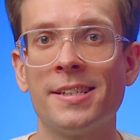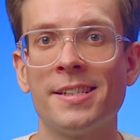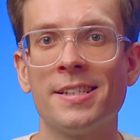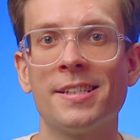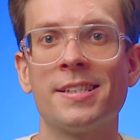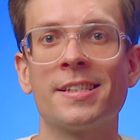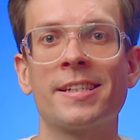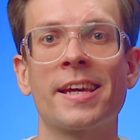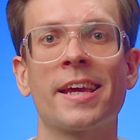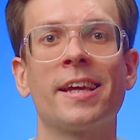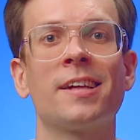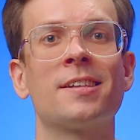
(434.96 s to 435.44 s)

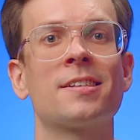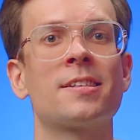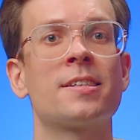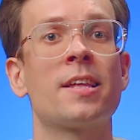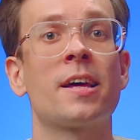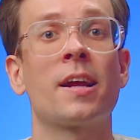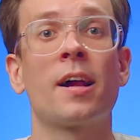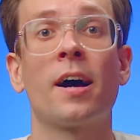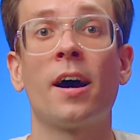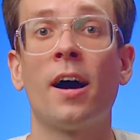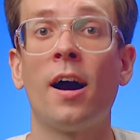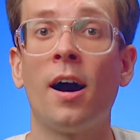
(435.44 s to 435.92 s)
details
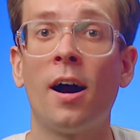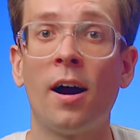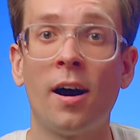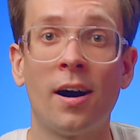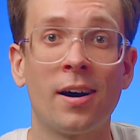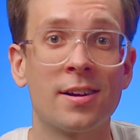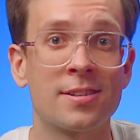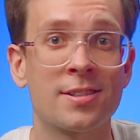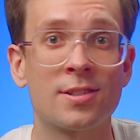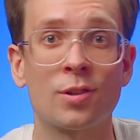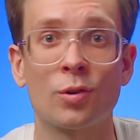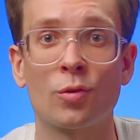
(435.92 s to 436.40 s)
that are
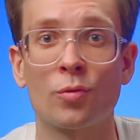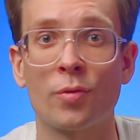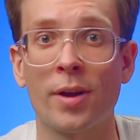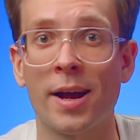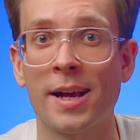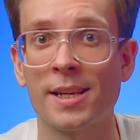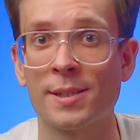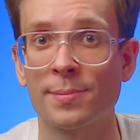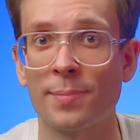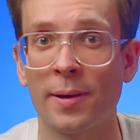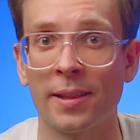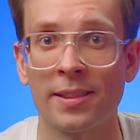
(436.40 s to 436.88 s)
hard to
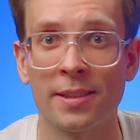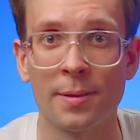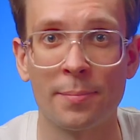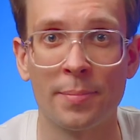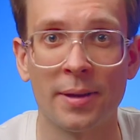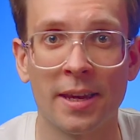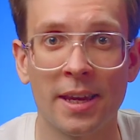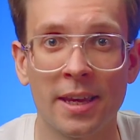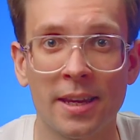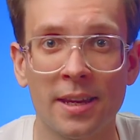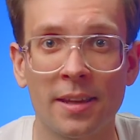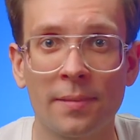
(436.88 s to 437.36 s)
grasp at the
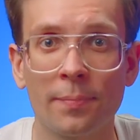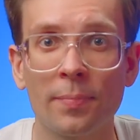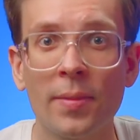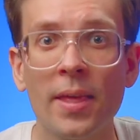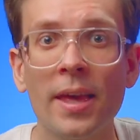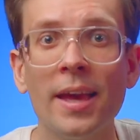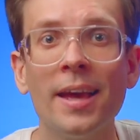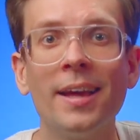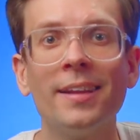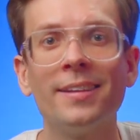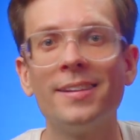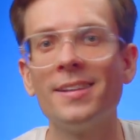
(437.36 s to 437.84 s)
beginning.
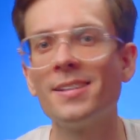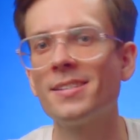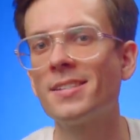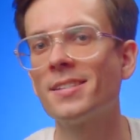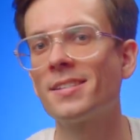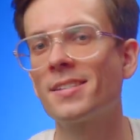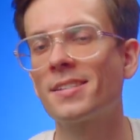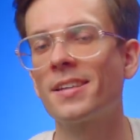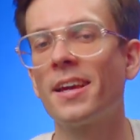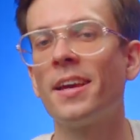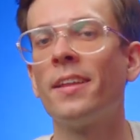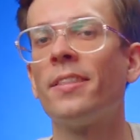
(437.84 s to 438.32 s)
This
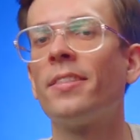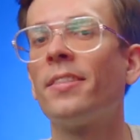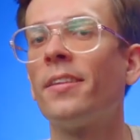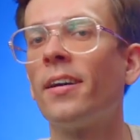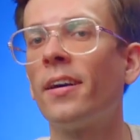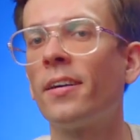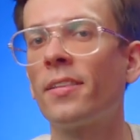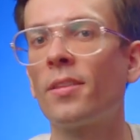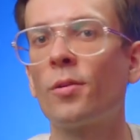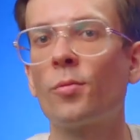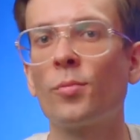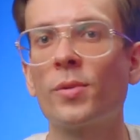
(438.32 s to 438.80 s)
is
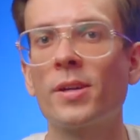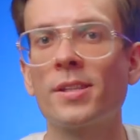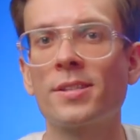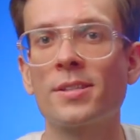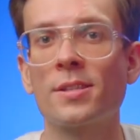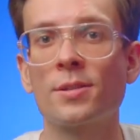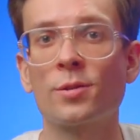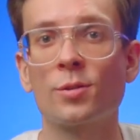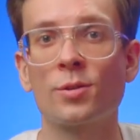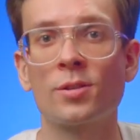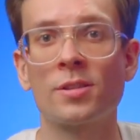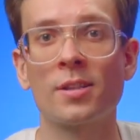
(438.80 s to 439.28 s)
another
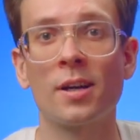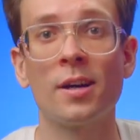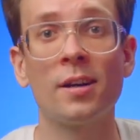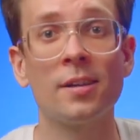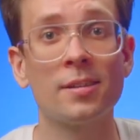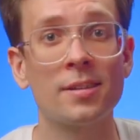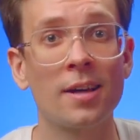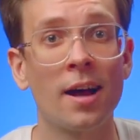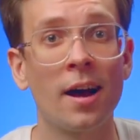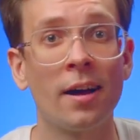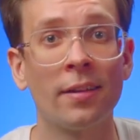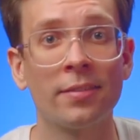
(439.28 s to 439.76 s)
reason to
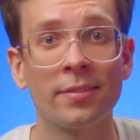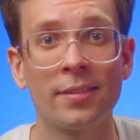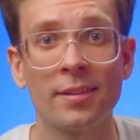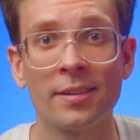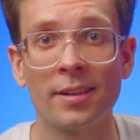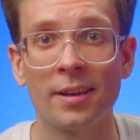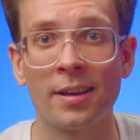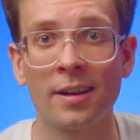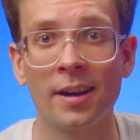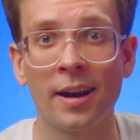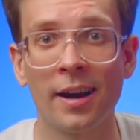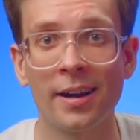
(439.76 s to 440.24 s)
start under
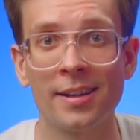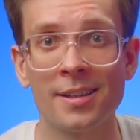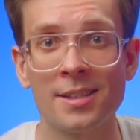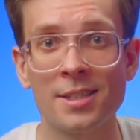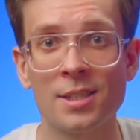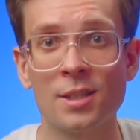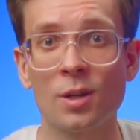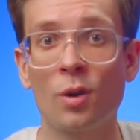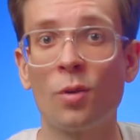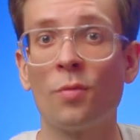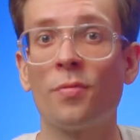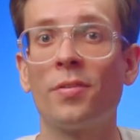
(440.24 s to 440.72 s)
the
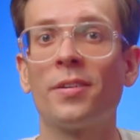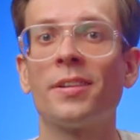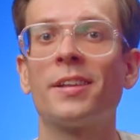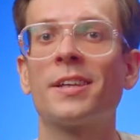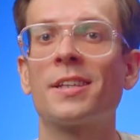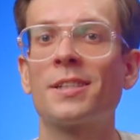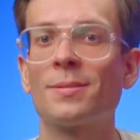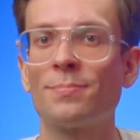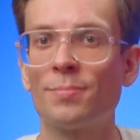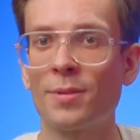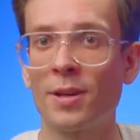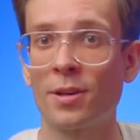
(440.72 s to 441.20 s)
guidance of an
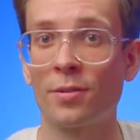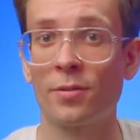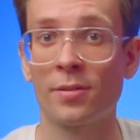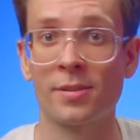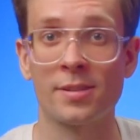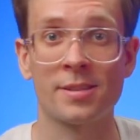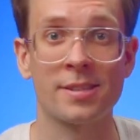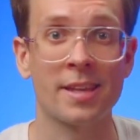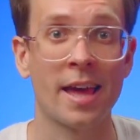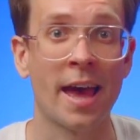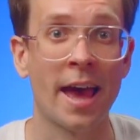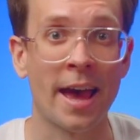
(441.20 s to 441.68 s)

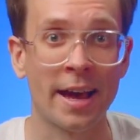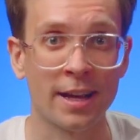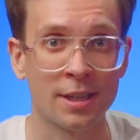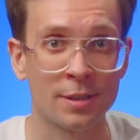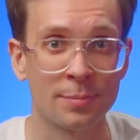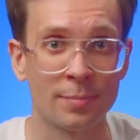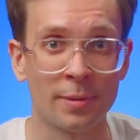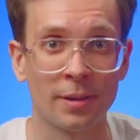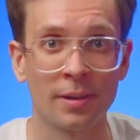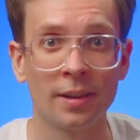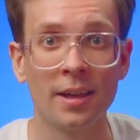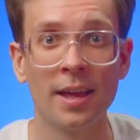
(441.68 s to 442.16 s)
experienced
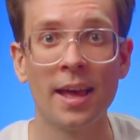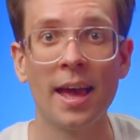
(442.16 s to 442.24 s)
expert.